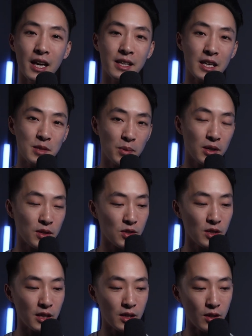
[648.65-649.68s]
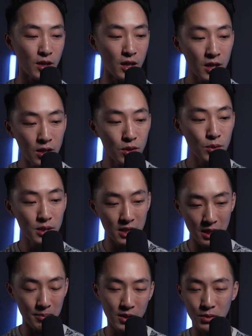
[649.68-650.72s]
And that's because the
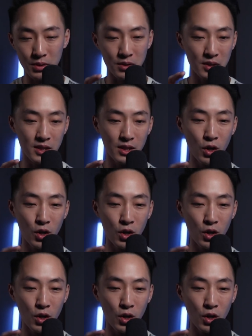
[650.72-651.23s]
oedema or